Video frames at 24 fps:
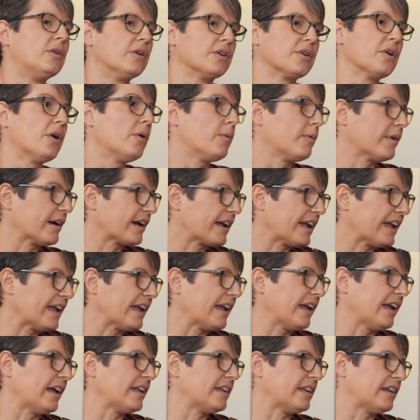or not working
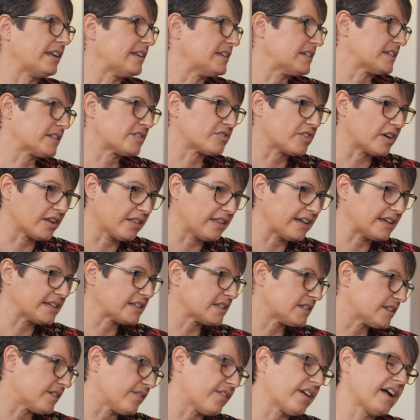and, and, just struggling to
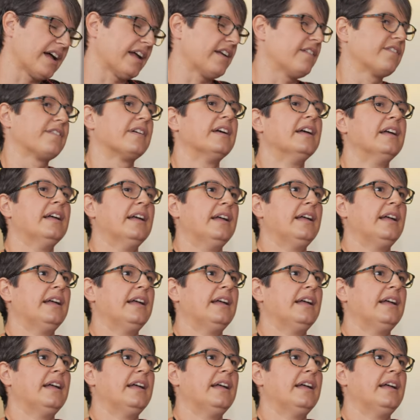survive. Mm.